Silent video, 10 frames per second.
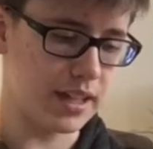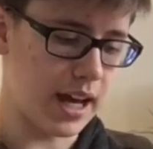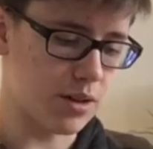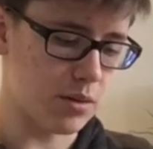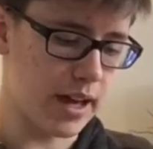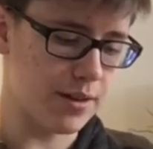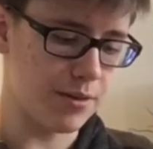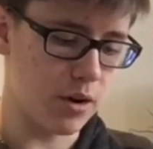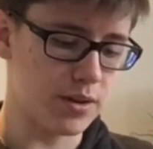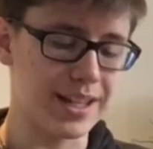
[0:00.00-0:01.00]
the actual
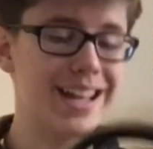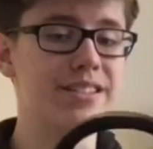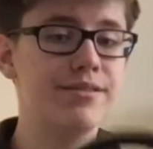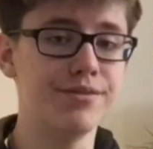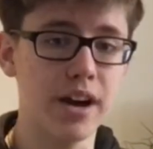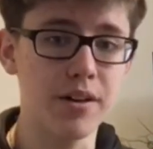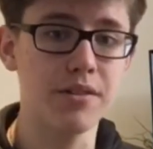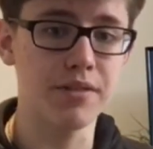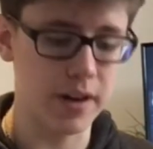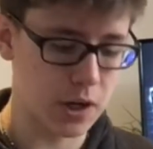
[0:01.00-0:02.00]
headphones. It's
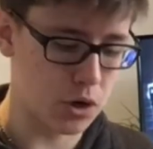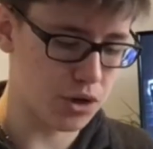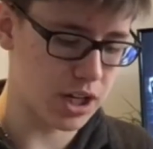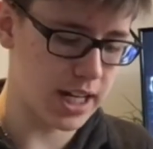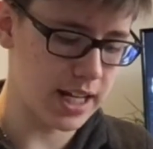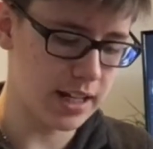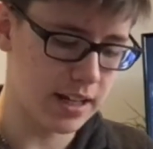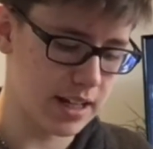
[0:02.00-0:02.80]
very, very cushiony.